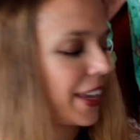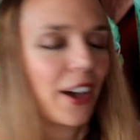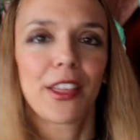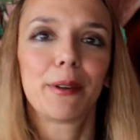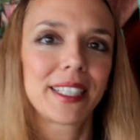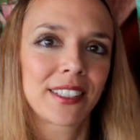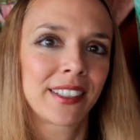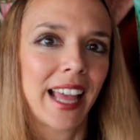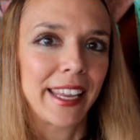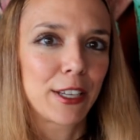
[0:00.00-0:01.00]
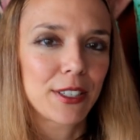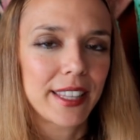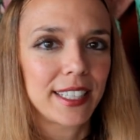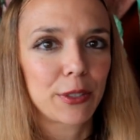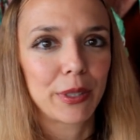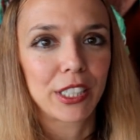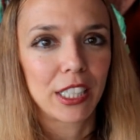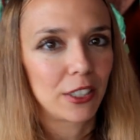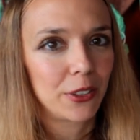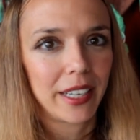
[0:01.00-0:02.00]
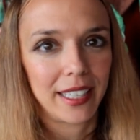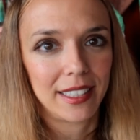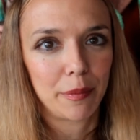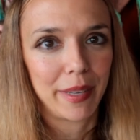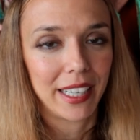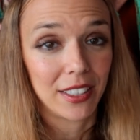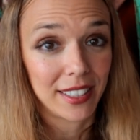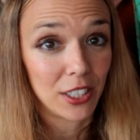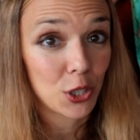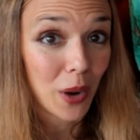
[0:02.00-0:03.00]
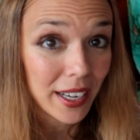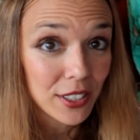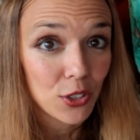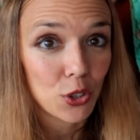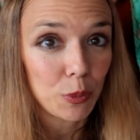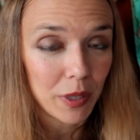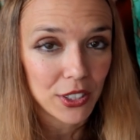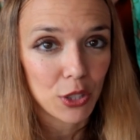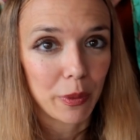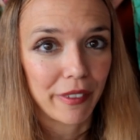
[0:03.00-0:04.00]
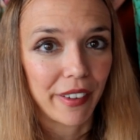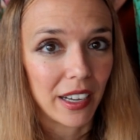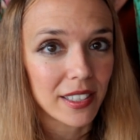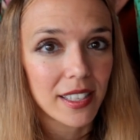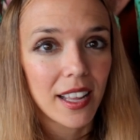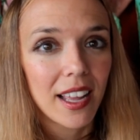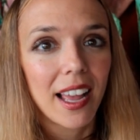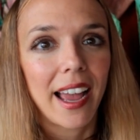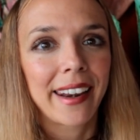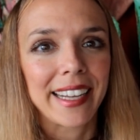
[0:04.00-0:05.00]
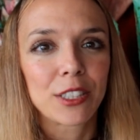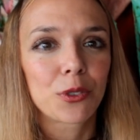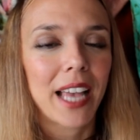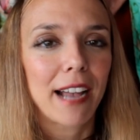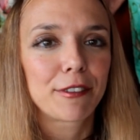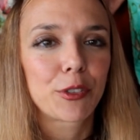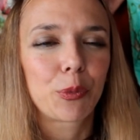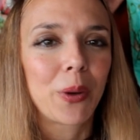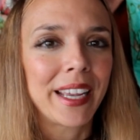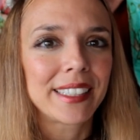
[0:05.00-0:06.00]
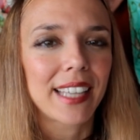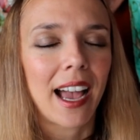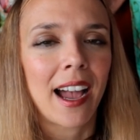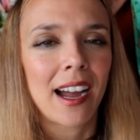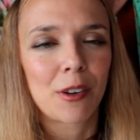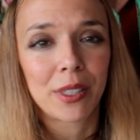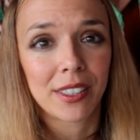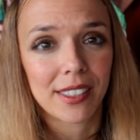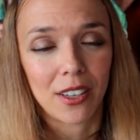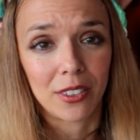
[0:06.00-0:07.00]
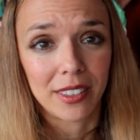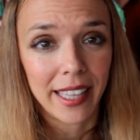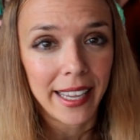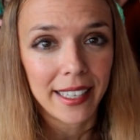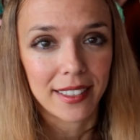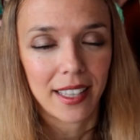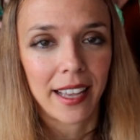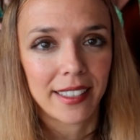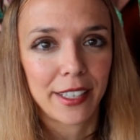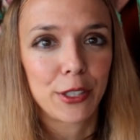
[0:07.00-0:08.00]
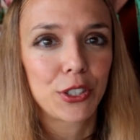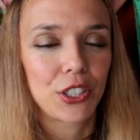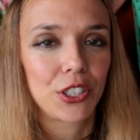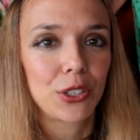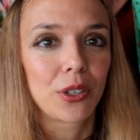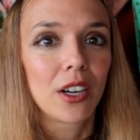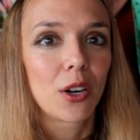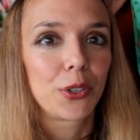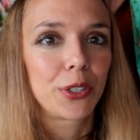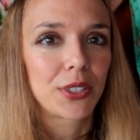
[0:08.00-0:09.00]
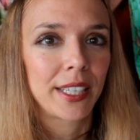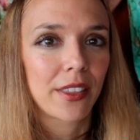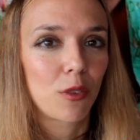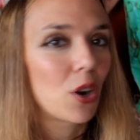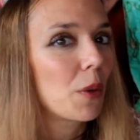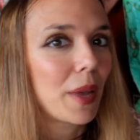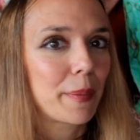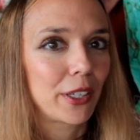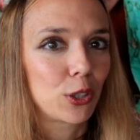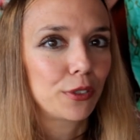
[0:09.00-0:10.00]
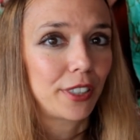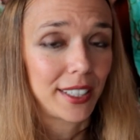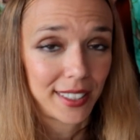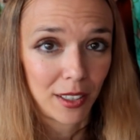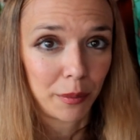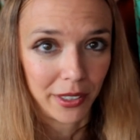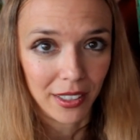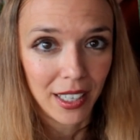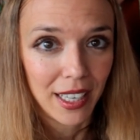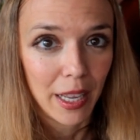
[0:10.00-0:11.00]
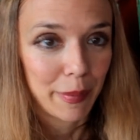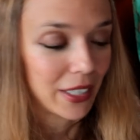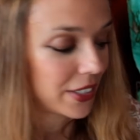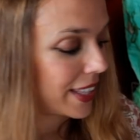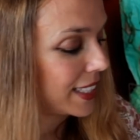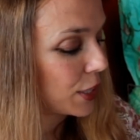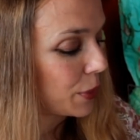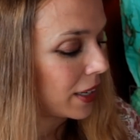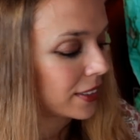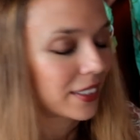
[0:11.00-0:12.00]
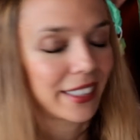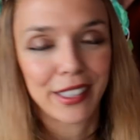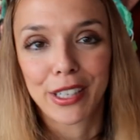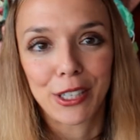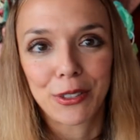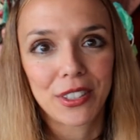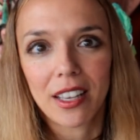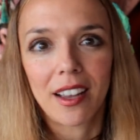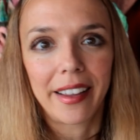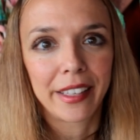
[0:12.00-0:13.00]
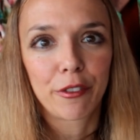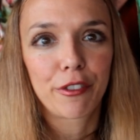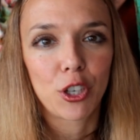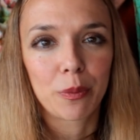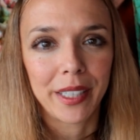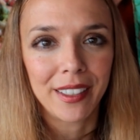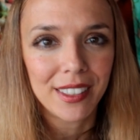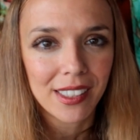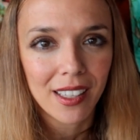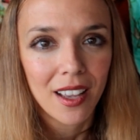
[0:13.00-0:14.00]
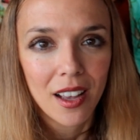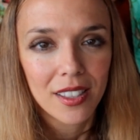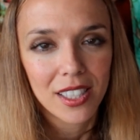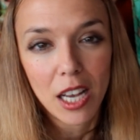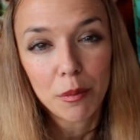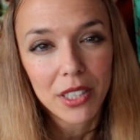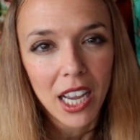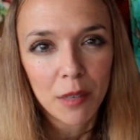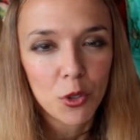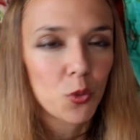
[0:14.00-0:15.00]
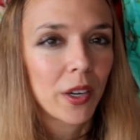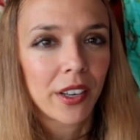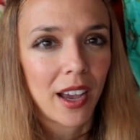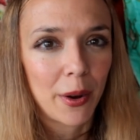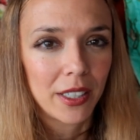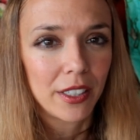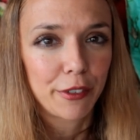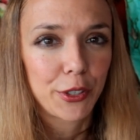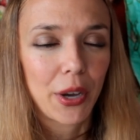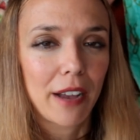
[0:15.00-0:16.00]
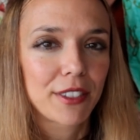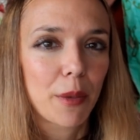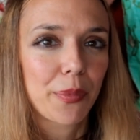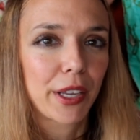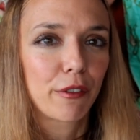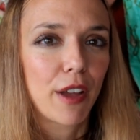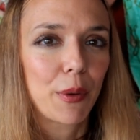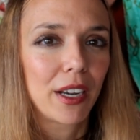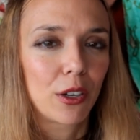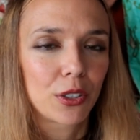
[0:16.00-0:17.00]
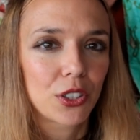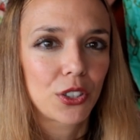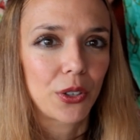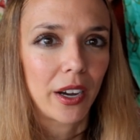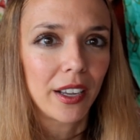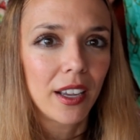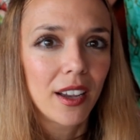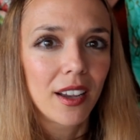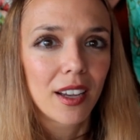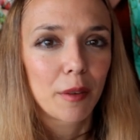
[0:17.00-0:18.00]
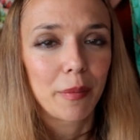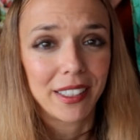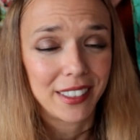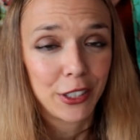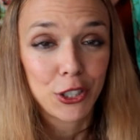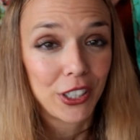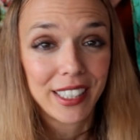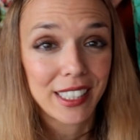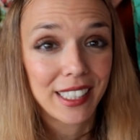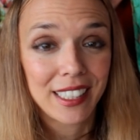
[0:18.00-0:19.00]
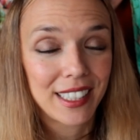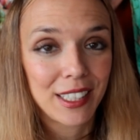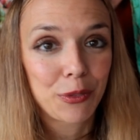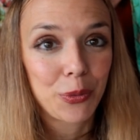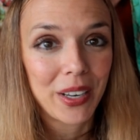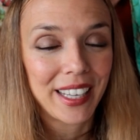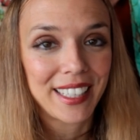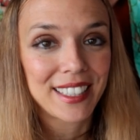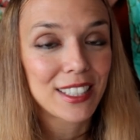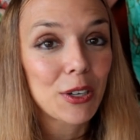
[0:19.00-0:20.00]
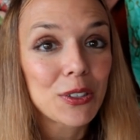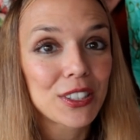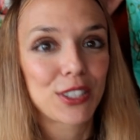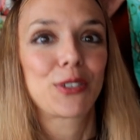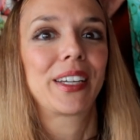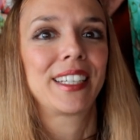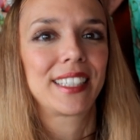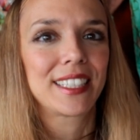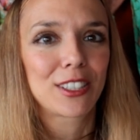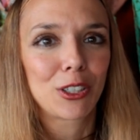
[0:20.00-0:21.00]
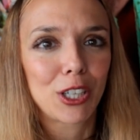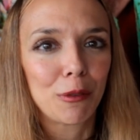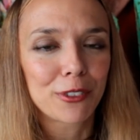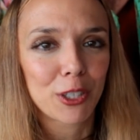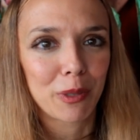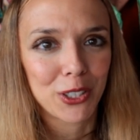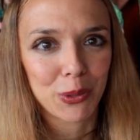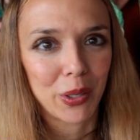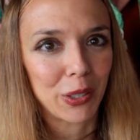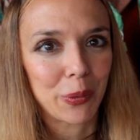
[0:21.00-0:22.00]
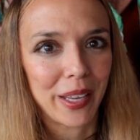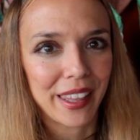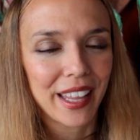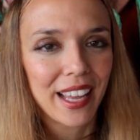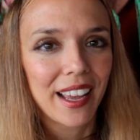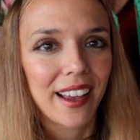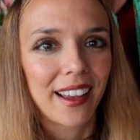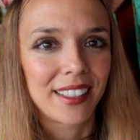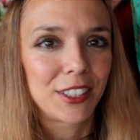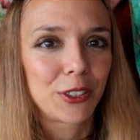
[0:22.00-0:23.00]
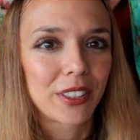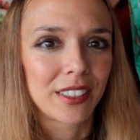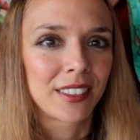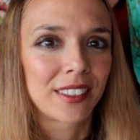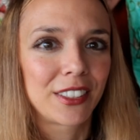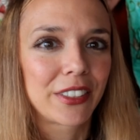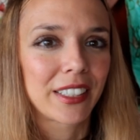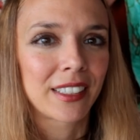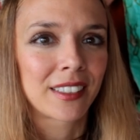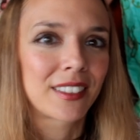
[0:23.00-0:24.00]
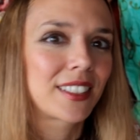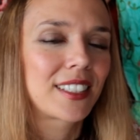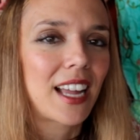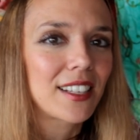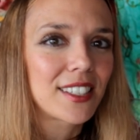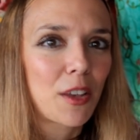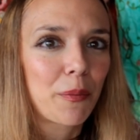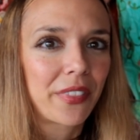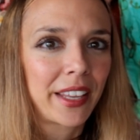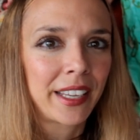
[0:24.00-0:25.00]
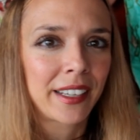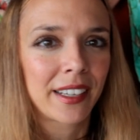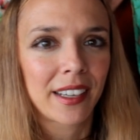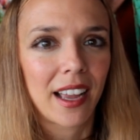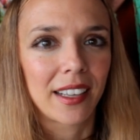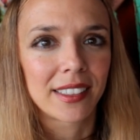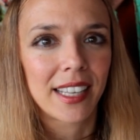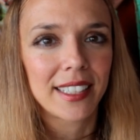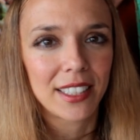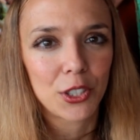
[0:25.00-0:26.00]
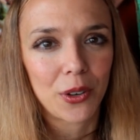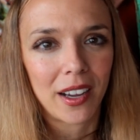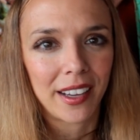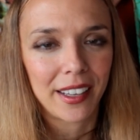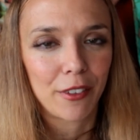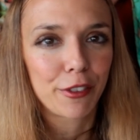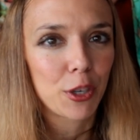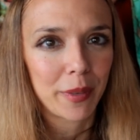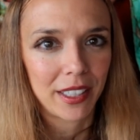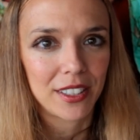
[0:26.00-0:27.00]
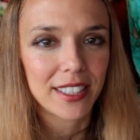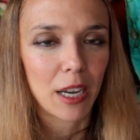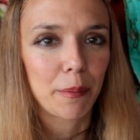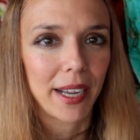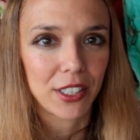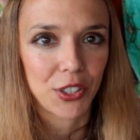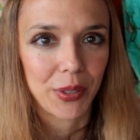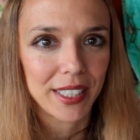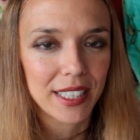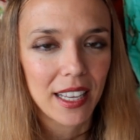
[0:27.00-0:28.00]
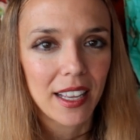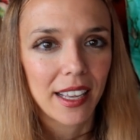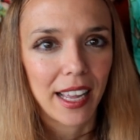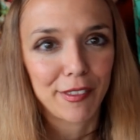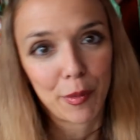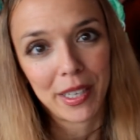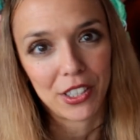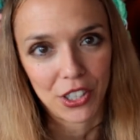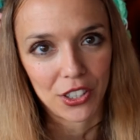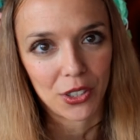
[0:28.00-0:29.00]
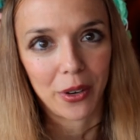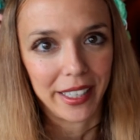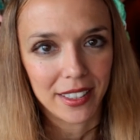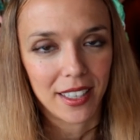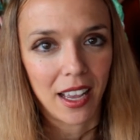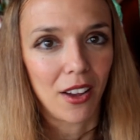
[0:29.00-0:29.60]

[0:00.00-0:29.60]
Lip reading: The other reason I use this wood glue is because it dries super, super fast, and I don't have to wait hours or days as I used to do using the wallpaper glue, for example, because this one glues in few minutes, sometimes 1 hour if you have something very long to dry. But usually it's so, so easy, so comfortable to work with, and you can start something and let it dry a few minutes, come back to it. And for me, it's just great.